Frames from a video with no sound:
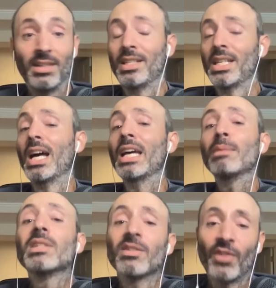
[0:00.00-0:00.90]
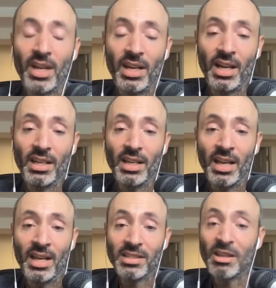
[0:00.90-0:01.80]
time is finite,
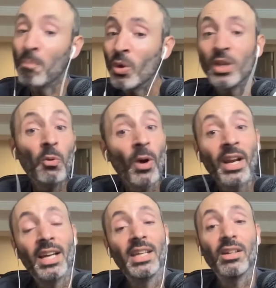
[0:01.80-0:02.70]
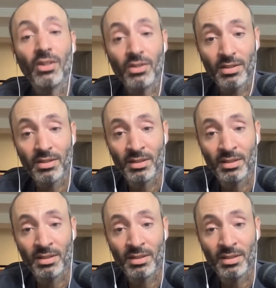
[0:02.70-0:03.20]
and at some point you run out of years.